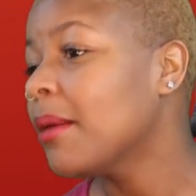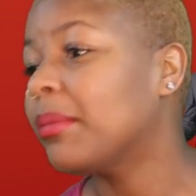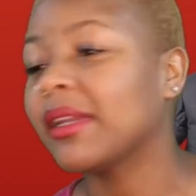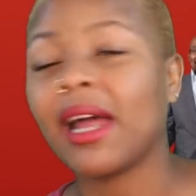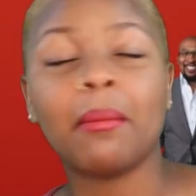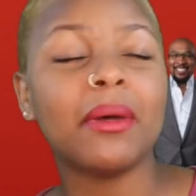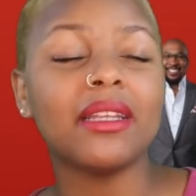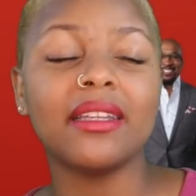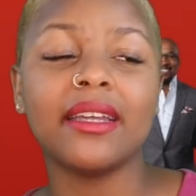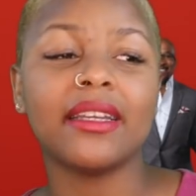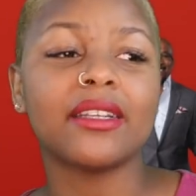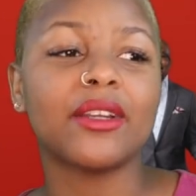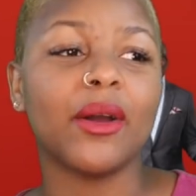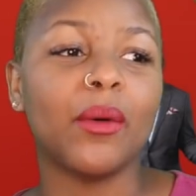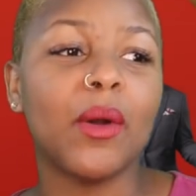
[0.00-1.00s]
But I'm going to let
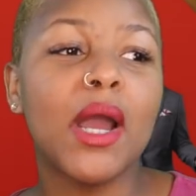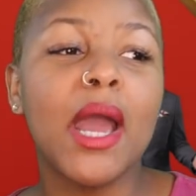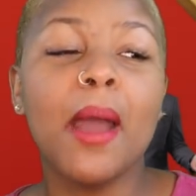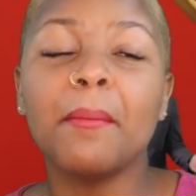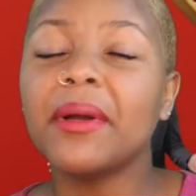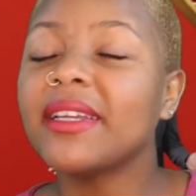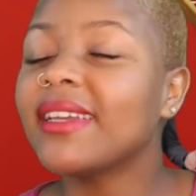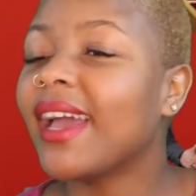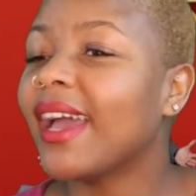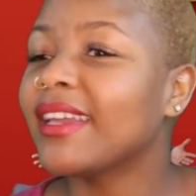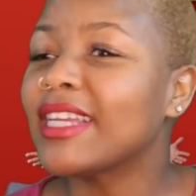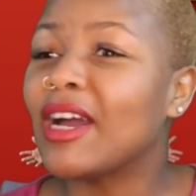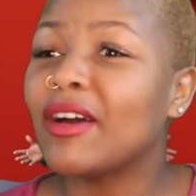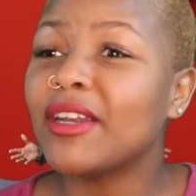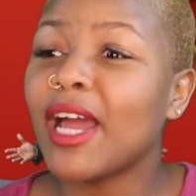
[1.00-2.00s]
it go. But yeah,
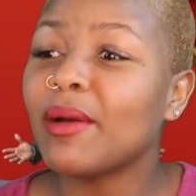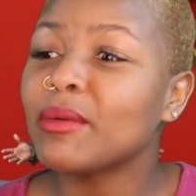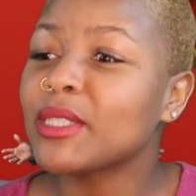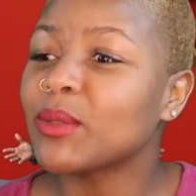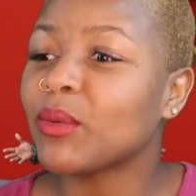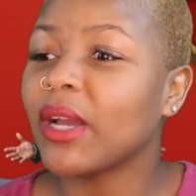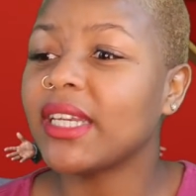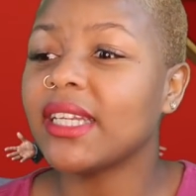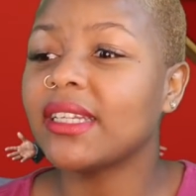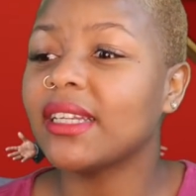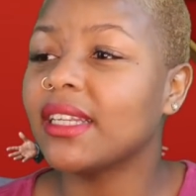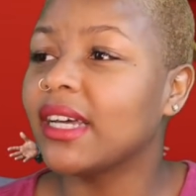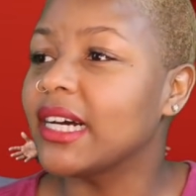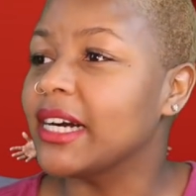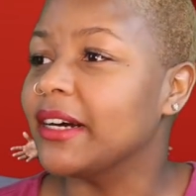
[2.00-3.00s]
y'all, that was Ready to
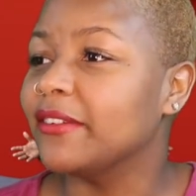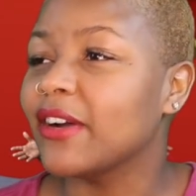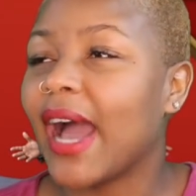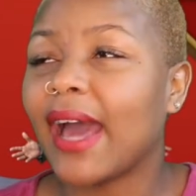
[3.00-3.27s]
Love.